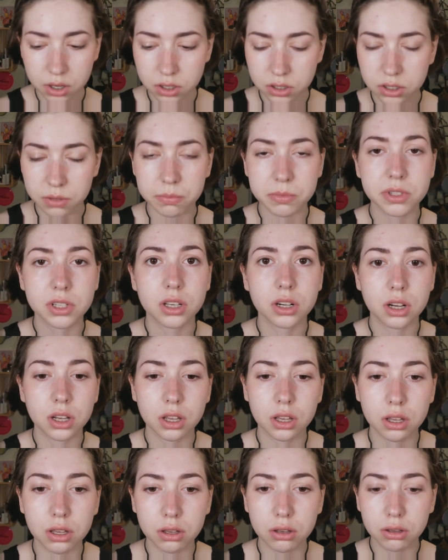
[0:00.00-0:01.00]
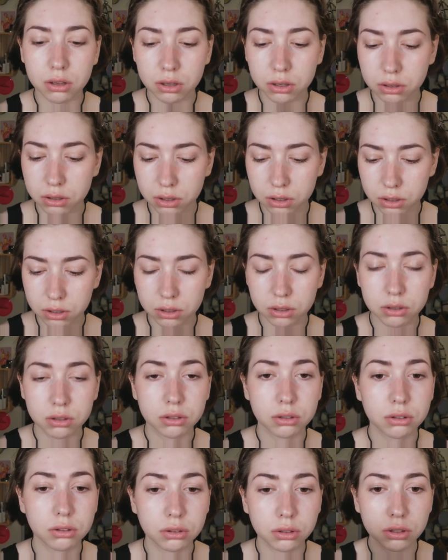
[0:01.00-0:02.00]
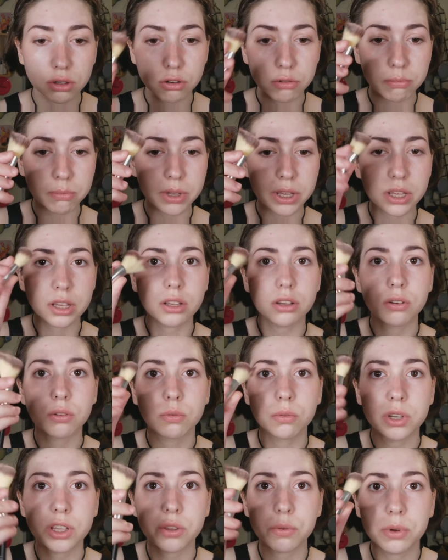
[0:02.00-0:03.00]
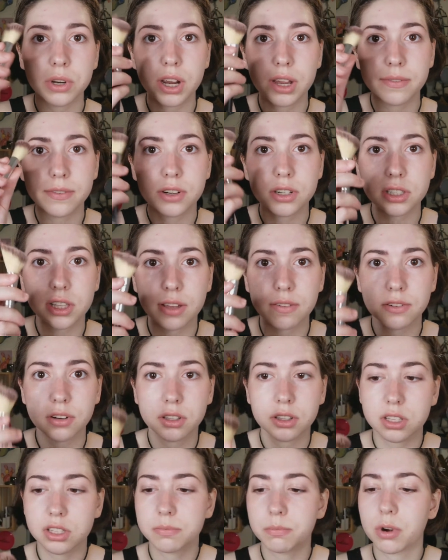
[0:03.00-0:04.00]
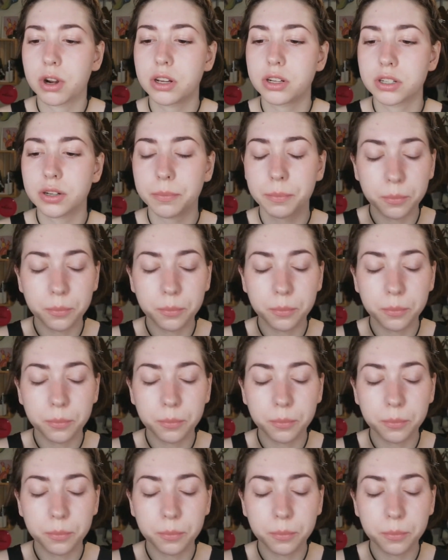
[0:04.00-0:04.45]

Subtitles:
so I'm just gonna add a little bit with whatever's left on this brush.